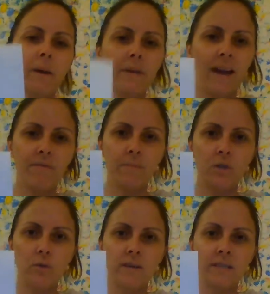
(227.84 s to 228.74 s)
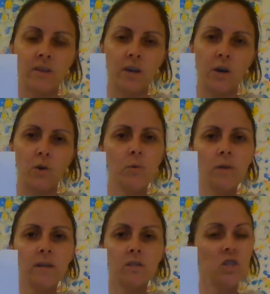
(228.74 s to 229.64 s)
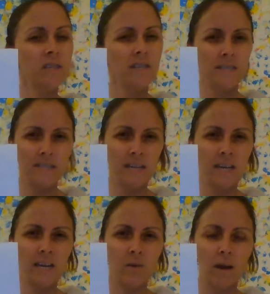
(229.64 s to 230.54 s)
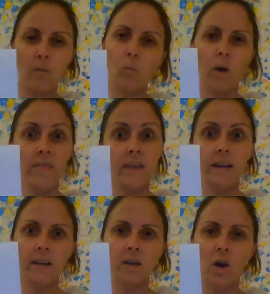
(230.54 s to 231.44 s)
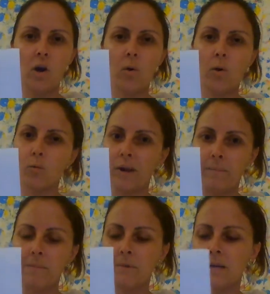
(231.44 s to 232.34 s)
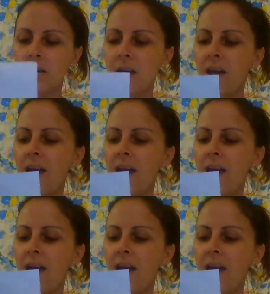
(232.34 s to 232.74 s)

probably have them do this on their own just to see what they know or remember.